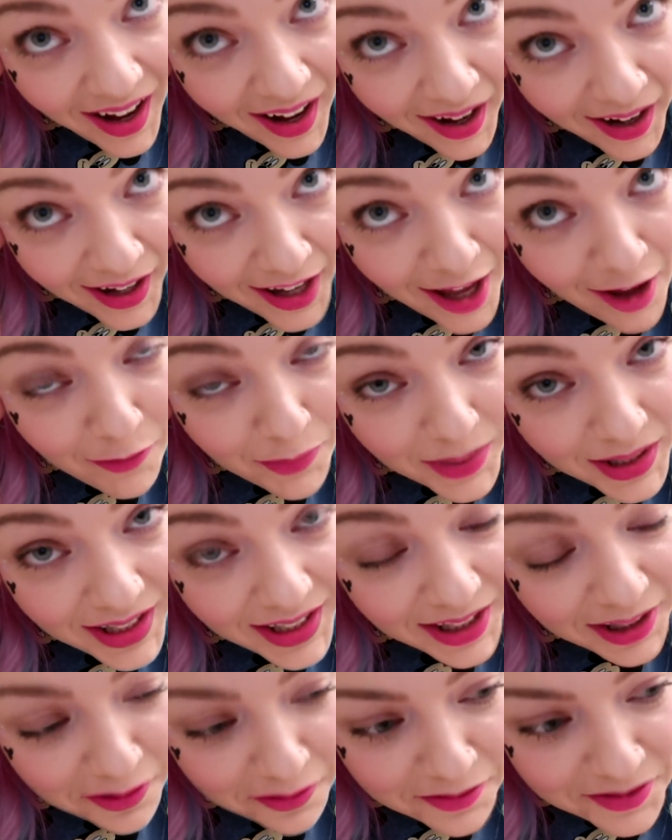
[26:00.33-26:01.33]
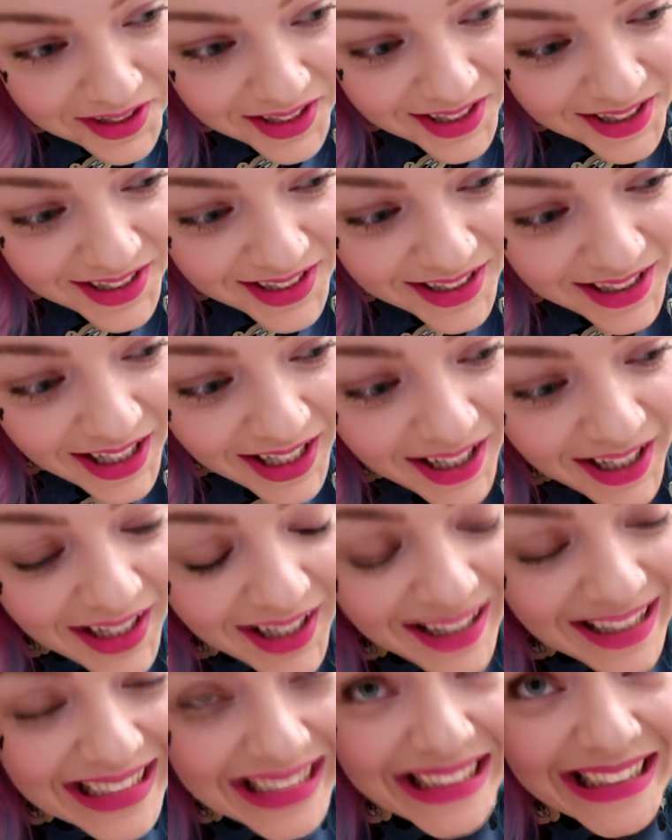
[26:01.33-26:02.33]
I have been gifted
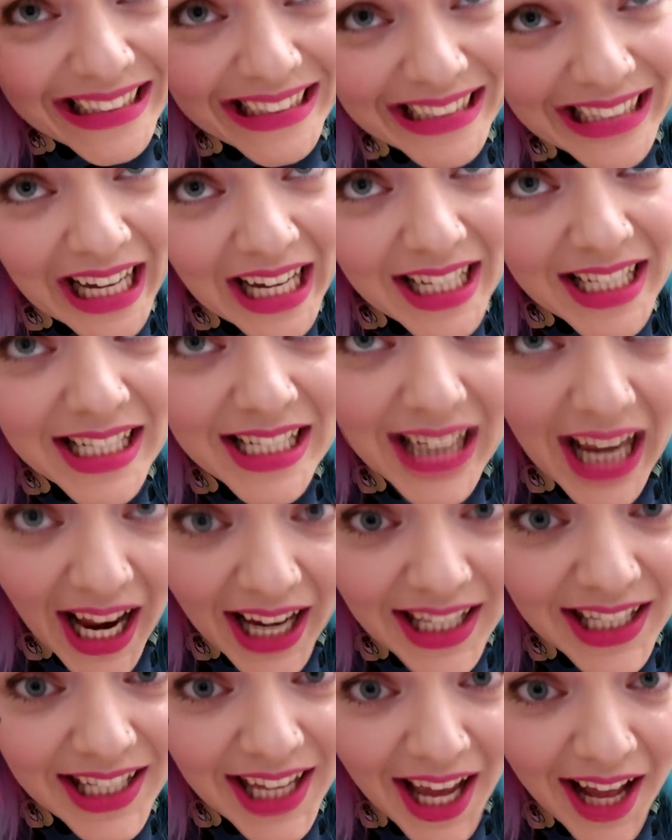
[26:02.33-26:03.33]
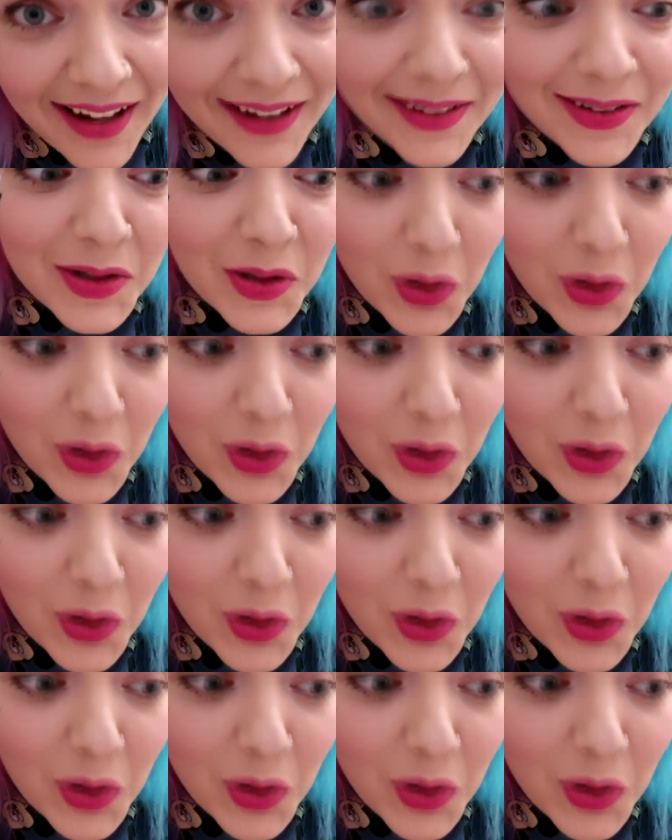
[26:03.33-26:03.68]
a Danielle